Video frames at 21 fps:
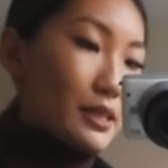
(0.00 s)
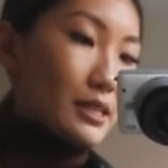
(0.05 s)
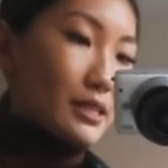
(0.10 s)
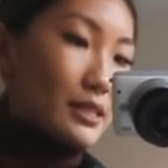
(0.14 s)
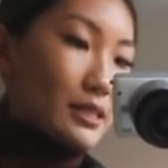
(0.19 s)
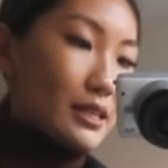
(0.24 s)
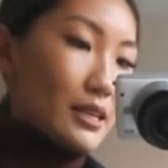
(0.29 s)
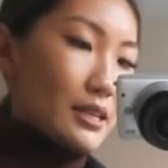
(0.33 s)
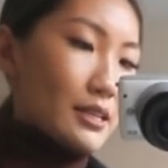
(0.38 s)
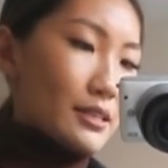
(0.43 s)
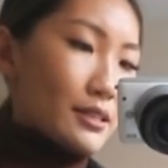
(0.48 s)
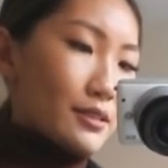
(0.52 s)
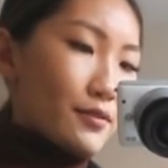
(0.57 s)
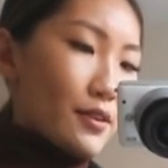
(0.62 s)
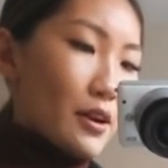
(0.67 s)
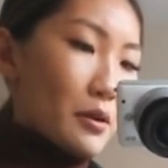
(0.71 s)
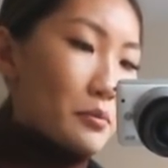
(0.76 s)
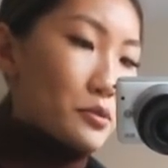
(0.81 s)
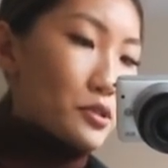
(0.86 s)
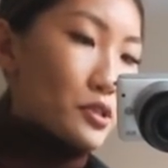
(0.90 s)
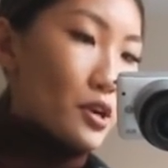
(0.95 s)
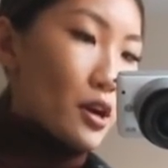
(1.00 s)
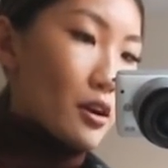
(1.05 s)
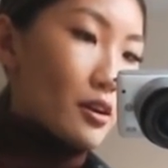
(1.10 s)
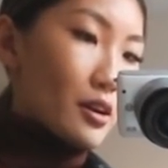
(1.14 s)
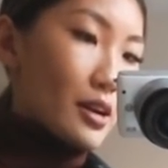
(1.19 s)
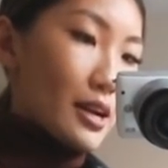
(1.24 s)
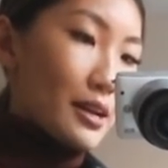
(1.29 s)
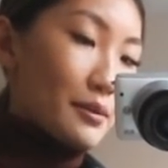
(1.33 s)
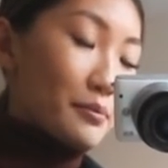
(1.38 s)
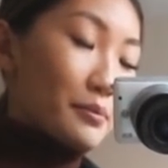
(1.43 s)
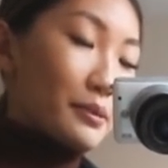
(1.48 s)
this is from
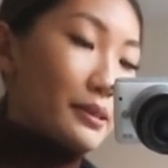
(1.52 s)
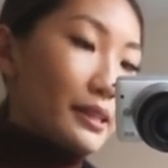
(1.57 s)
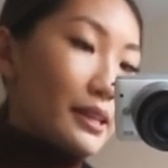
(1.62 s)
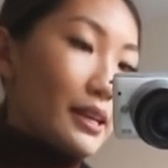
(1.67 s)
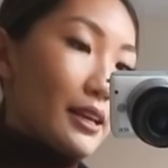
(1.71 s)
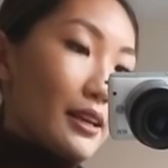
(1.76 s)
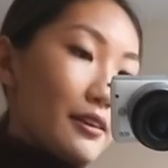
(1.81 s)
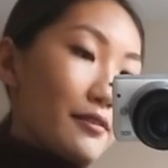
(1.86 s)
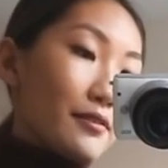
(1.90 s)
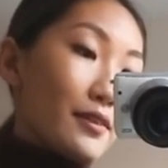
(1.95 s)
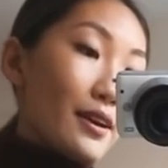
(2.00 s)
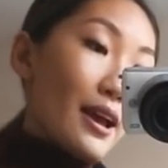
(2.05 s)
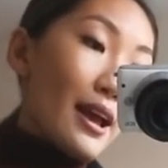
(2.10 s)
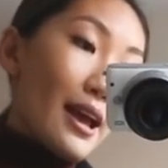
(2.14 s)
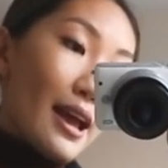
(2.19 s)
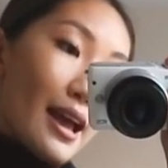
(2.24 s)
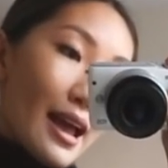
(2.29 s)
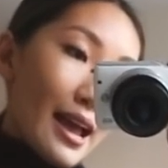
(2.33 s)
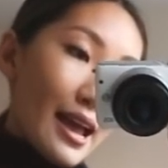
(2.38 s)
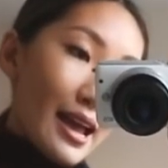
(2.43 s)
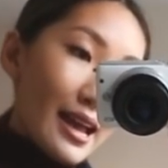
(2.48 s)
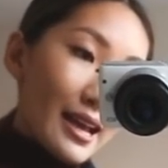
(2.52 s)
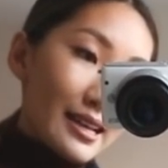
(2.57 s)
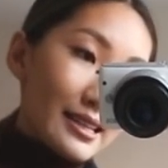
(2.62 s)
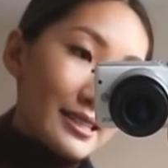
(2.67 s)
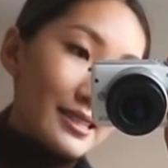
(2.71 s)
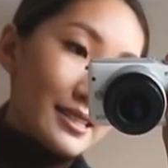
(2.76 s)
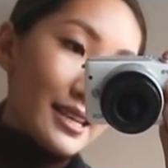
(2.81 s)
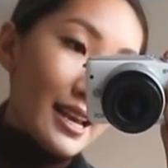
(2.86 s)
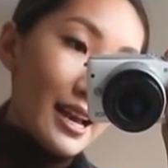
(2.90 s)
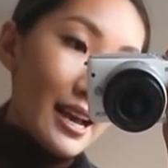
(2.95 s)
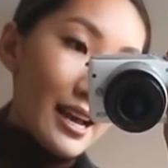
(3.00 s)
Zara, I believe.
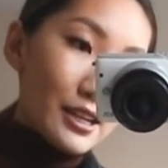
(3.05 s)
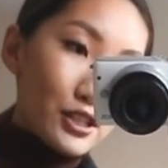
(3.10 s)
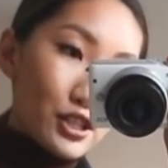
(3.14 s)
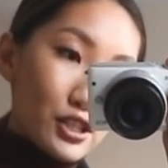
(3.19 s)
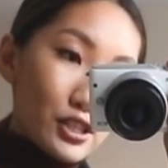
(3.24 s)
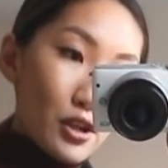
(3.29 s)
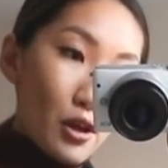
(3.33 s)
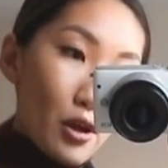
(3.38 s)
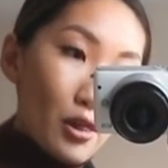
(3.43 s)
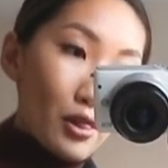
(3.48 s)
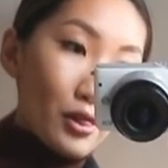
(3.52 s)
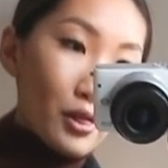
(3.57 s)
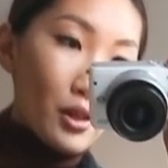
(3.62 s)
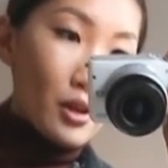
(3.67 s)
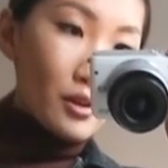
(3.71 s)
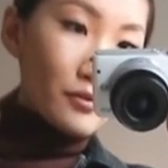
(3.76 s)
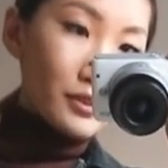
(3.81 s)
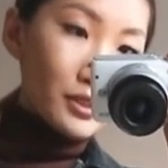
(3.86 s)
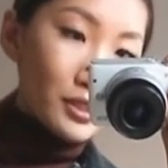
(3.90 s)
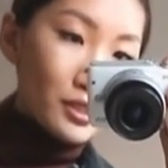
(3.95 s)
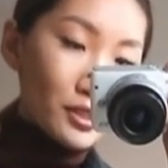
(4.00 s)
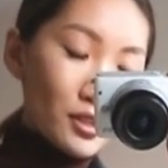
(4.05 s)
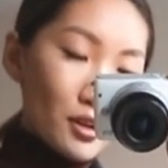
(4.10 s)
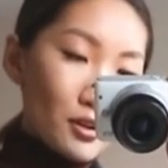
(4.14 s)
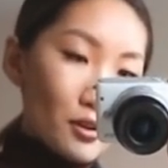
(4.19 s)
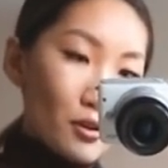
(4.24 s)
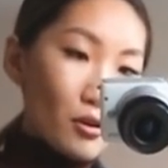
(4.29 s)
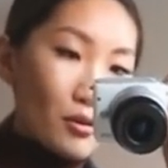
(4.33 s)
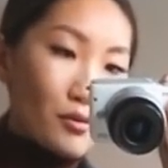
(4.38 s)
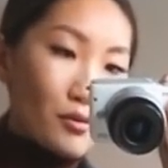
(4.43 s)
And yeah, I just love this look